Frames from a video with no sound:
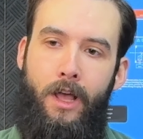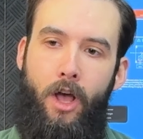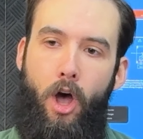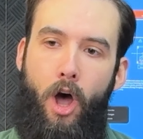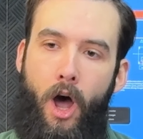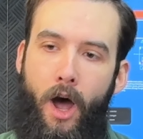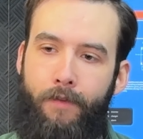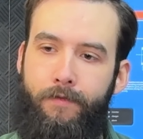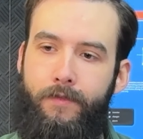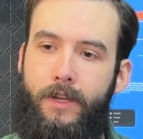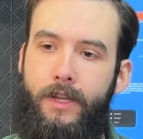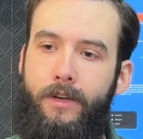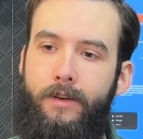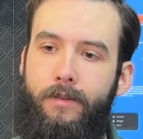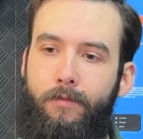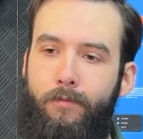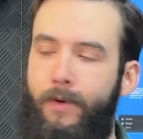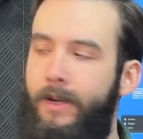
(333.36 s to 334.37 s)

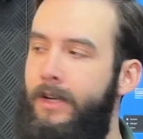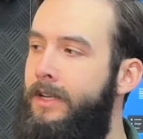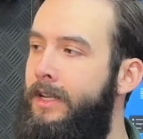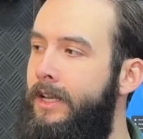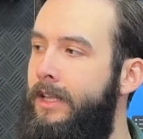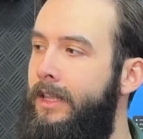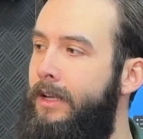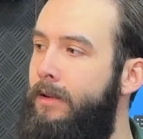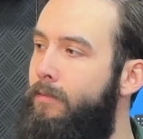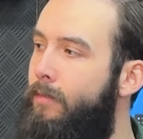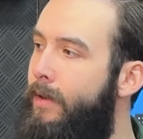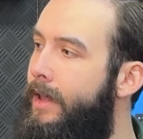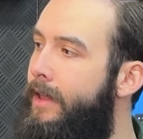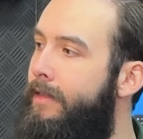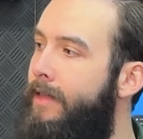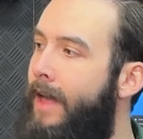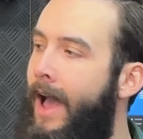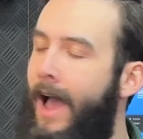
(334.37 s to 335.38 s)
Often, when dealing
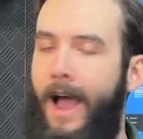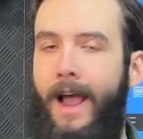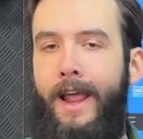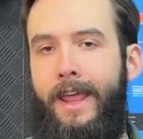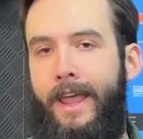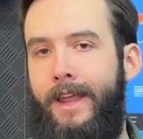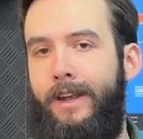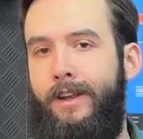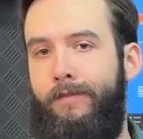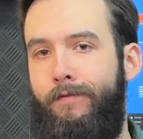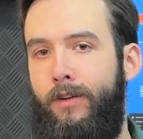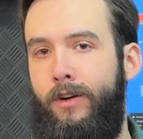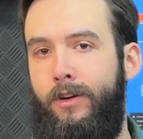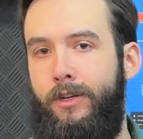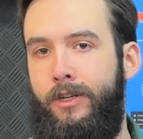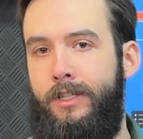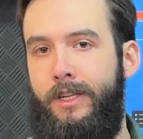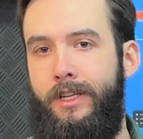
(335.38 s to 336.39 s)
with high-end
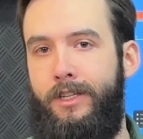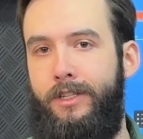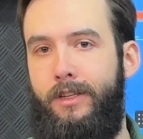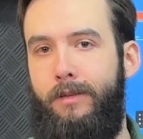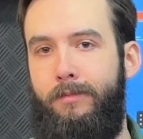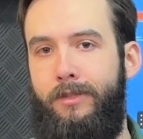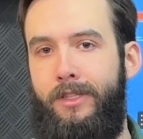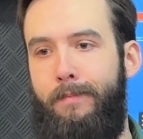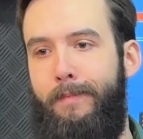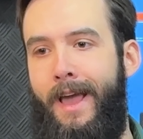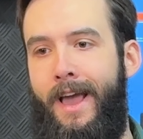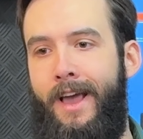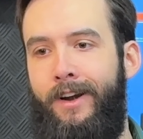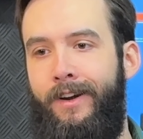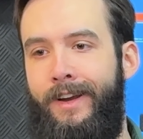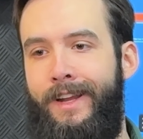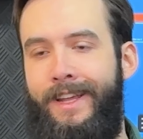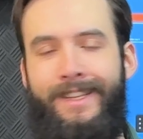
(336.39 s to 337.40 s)
inverter systems, the
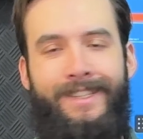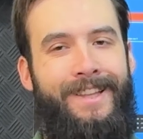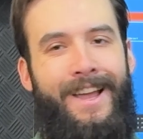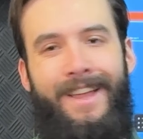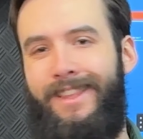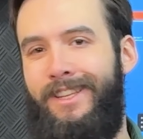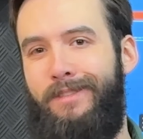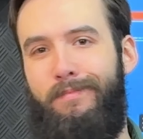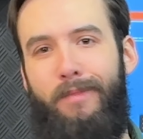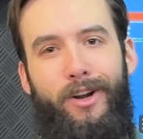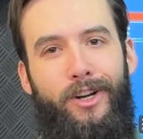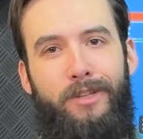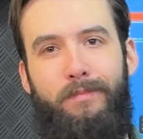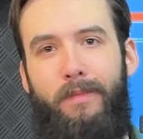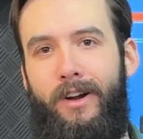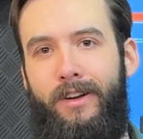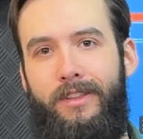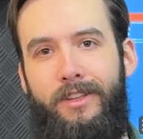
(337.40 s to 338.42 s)
battery is not the smartest
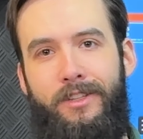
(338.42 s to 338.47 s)
part of the